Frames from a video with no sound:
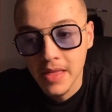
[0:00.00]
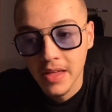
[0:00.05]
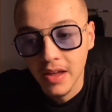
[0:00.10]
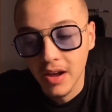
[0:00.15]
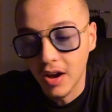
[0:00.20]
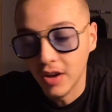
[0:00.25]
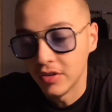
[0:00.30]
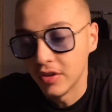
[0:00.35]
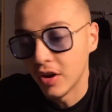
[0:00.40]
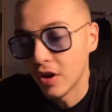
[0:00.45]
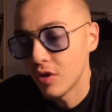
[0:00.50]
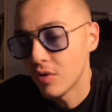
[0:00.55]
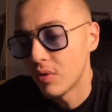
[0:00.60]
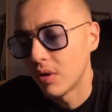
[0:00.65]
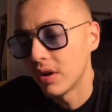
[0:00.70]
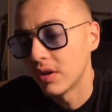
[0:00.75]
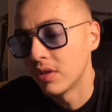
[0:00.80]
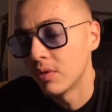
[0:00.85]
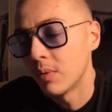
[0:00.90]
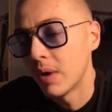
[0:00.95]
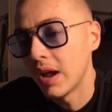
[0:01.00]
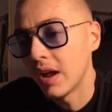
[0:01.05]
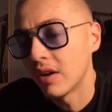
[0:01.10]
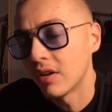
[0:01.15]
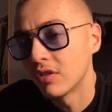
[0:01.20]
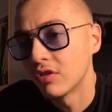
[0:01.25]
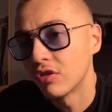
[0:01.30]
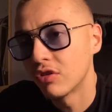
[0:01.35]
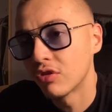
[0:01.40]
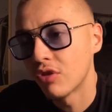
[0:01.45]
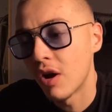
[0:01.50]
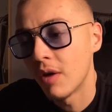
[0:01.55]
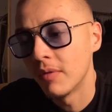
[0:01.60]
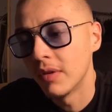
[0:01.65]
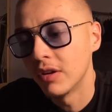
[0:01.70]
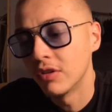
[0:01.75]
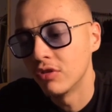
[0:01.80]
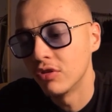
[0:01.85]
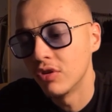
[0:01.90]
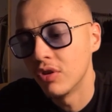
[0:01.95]
I don't know, right? The way I can describe it
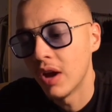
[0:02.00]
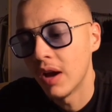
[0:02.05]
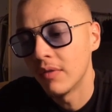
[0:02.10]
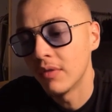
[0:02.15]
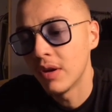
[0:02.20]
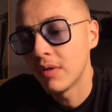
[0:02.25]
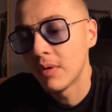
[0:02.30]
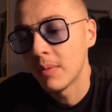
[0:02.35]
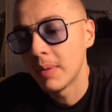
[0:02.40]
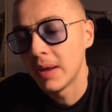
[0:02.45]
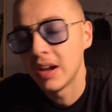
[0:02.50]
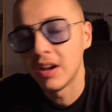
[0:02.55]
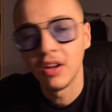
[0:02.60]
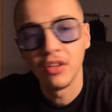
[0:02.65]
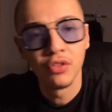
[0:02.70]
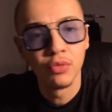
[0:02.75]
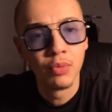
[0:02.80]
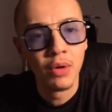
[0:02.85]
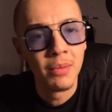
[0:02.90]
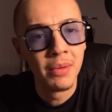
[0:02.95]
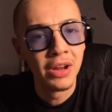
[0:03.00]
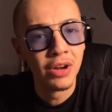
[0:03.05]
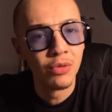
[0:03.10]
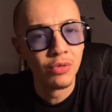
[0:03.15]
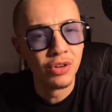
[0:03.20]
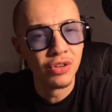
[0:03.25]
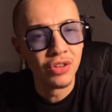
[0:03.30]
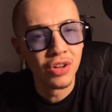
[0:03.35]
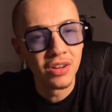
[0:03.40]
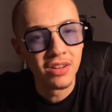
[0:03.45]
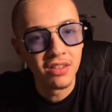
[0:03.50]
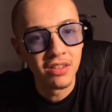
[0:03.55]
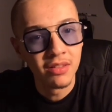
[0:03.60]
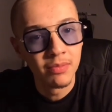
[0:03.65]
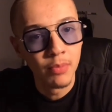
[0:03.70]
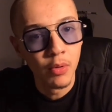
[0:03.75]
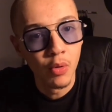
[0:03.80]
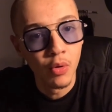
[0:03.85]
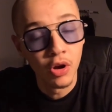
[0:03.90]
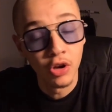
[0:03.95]
is, have you ever been like swimming, or you've done a
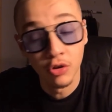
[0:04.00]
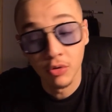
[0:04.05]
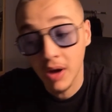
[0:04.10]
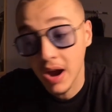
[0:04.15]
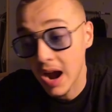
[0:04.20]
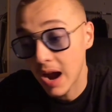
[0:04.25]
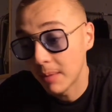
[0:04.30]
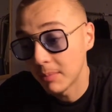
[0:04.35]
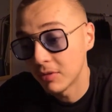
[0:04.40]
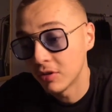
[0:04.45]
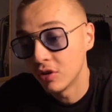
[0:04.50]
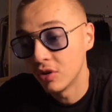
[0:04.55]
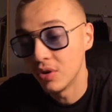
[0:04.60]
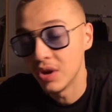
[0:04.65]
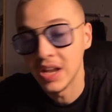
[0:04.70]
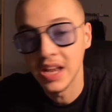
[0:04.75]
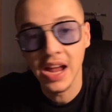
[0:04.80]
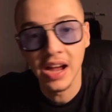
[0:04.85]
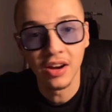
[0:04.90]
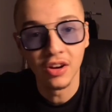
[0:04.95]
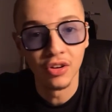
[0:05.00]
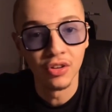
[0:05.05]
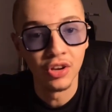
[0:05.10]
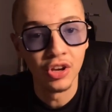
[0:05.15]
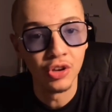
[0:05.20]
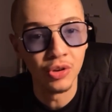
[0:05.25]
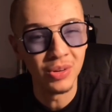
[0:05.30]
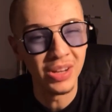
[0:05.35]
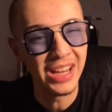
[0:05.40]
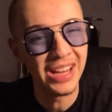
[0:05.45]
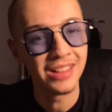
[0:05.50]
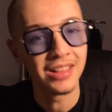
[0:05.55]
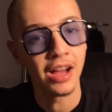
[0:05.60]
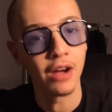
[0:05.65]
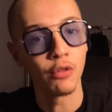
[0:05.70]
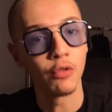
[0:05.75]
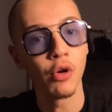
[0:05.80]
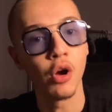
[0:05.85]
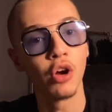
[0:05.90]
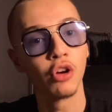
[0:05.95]
sport and you are absolutely knackered and you need that
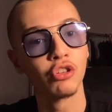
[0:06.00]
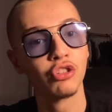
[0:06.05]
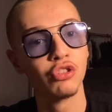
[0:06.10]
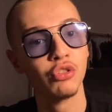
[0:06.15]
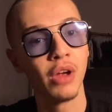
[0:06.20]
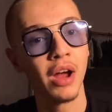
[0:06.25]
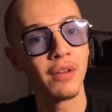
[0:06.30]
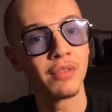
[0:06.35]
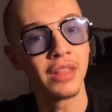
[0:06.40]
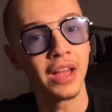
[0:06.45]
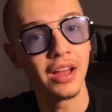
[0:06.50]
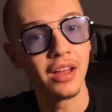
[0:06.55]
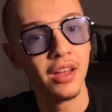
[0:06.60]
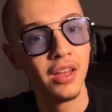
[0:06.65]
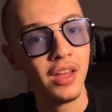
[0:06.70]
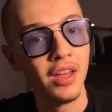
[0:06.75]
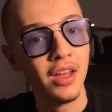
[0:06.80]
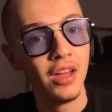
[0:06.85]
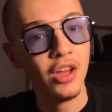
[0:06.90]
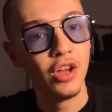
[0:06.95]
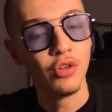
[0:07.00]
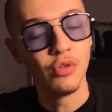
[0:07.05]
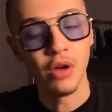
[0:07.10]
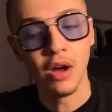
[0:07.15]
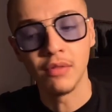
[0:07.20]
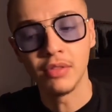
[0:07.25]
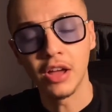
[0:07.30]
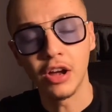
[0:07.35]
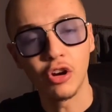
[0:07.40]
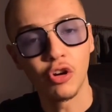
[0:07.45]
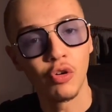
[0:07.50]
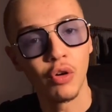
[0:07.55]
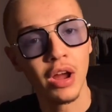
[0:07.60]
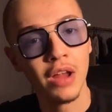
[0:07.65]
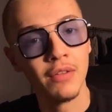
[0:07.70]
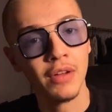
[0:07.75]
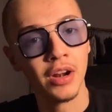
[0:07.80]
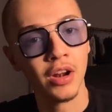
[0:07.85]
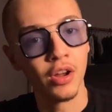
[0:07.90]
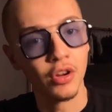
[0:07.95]
rush? You have that
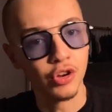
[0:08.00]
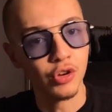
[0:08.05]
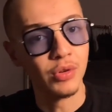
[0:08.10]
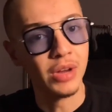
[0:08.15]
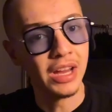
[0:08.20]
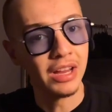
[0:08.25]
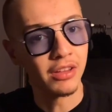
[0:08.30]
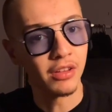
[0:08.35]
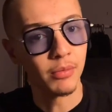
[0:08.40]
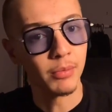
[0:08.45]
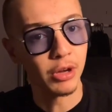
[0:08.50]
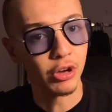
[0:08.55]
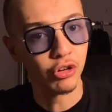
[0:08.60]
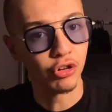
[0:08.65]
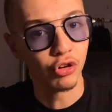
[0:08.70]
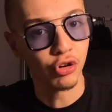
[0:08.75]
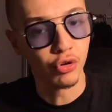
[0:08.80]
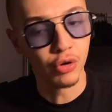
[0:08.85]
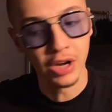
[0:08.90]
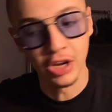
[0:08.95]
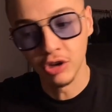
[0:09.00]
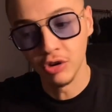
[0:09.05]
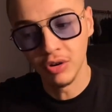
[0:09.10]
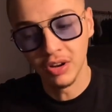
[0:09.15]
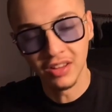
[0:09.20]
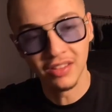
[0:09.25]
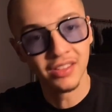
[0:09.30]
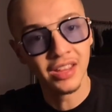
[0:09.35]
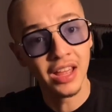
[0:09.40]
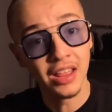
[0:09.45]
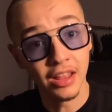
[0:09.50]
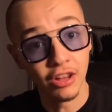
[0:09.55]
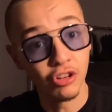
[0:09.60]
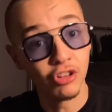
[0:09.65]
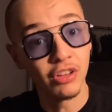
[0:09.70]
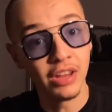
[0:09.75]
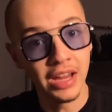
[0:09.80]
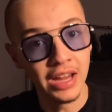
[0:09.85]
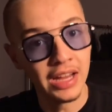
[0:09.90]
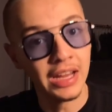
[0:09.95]
craving, like you need something sugary, and you can sit there
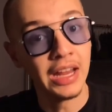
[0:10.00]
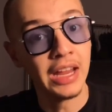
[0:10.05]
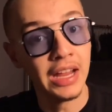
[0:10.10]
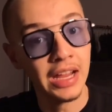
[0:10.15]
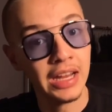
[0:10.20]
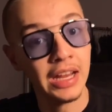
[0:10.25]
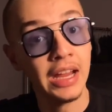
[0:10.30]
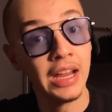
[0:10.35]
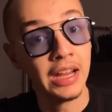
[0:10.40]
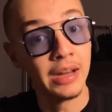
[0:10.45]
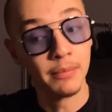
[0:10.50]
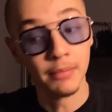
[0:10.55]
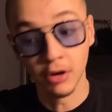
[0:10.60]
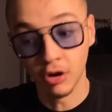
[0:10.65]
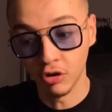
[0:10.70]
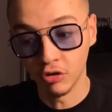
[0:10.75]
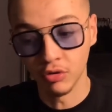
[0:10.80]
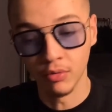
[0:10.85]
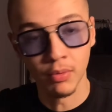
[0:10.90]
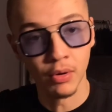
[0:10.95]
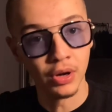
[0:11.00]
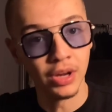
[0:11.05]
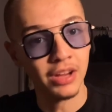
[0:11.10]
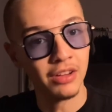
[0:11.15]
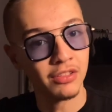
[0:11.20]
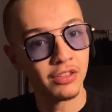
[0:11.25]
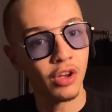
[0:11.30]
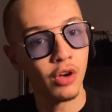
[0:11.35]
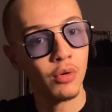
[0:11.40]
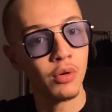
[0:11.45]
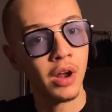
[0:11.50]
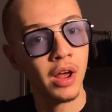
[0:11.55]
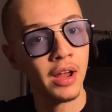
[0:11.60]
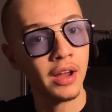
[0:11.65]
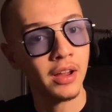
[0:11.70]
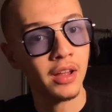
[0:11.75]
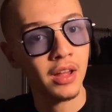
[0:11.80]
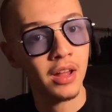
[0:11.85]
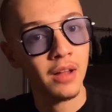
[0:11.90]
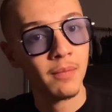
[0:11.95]
just eating because your body's so like
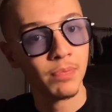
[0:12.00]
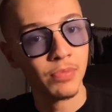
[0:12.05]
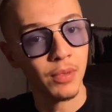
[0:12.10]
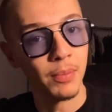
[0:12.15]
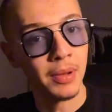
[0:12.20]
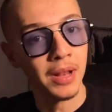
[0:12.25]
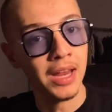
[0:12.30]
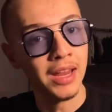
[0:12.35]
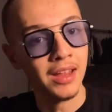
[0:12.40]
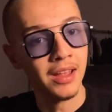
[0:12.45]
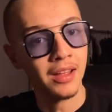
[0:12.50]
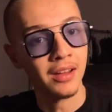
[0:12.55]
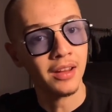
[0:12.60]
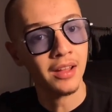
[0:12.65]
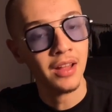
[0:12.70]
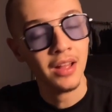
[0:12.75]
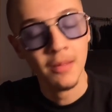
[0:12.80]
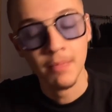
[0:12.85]
depleted.